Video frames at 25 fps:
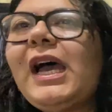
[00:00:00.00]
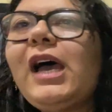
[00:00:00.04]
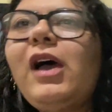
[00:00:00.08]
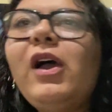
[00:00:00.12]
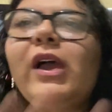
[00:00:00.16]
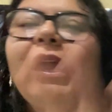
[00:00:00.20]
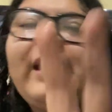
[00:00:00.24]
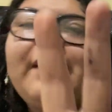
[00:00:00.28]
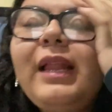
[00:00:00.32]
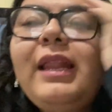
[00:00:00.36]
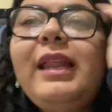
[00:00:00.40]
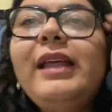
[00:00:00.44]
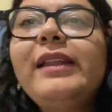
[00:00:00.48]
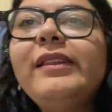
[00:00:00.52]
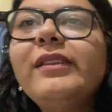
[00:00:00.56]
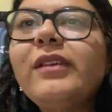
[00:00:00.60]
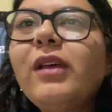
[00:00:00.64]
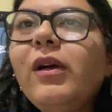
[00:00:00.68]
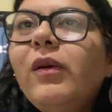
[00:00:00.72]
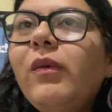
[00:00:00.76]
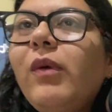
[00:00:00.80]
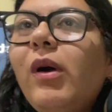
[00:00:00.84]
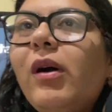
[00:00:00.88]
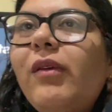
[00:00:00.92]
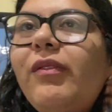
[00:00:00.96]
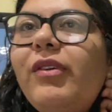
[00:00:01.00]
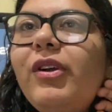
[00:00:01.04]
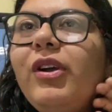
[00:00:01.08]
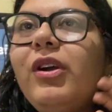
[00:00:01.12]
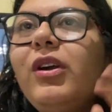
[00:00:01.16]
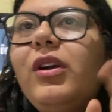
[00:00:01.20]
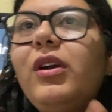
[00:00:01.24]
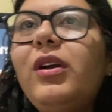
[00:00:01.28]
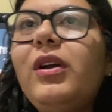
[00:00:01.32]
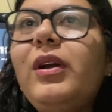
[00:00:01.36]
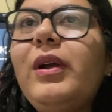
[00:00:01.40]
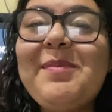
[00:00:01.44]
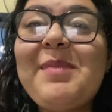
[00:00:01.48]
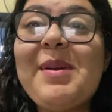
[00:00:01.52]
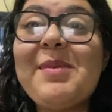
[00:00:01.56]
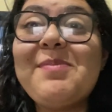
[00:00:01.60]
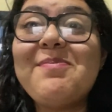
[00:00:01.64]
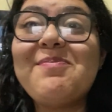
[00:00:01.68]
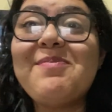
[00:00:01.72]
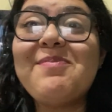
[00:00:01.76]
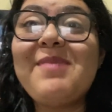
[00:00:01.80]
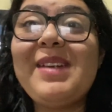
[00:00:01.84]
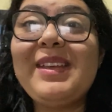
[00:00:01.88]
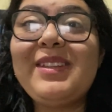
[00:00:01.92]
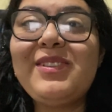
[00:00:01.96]
Okay, let's go over
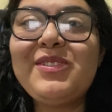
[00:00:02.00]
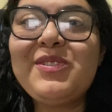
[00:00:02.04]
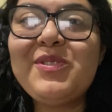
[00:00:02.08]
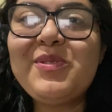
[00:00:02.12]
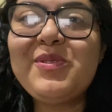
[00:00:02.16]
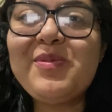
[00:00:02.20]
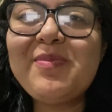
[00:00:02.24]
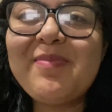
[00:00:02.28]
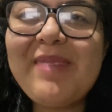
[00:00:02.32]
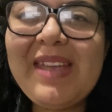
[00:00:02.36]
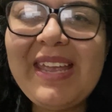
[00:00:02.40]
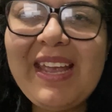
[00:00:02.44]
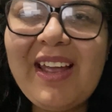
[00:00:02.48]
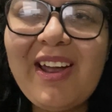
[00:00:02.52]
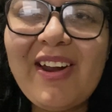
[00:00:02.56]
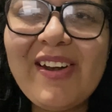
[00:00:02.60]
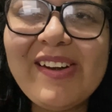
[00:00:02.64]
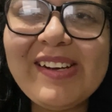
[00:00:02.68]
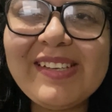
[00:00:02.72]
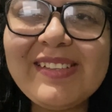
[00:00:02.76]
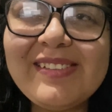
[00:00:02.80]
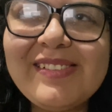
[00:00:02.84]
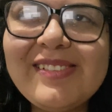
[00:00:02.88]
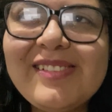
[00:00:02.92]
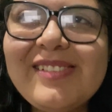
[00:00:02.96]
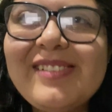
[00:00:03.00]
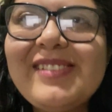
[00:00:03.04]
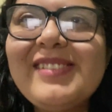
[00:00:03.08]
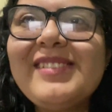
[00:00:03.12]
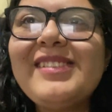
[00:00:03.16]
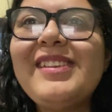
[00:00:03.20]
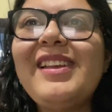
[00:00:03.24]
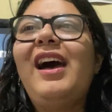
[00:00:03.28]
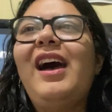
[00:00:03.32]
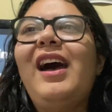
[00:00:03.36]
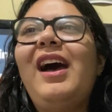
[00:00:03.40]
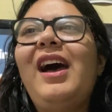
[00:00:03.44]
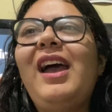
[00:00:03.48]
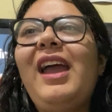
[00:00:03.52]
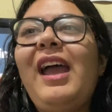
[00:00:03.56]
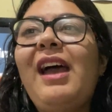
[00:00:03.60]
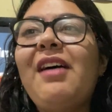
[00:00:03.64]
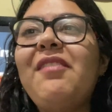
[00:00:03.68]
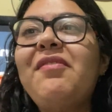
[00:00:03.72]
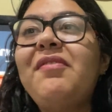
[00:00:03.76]
my two main characters. I have